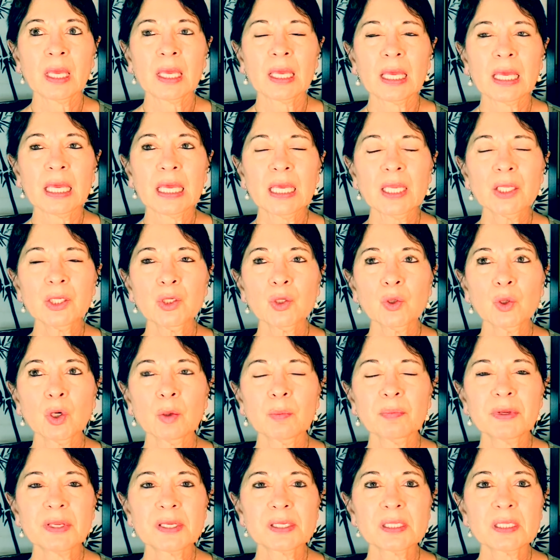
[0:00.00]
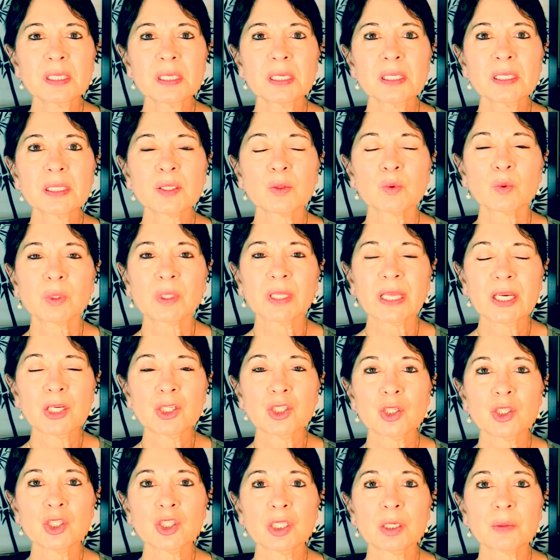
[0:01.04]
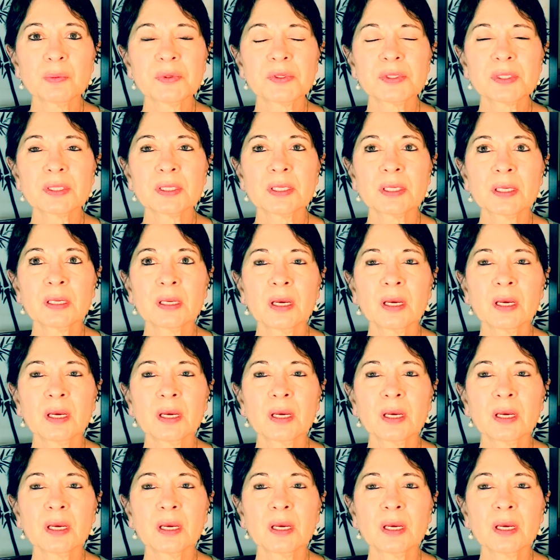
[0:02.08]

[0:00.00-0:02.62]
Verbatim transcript: in your business relationships,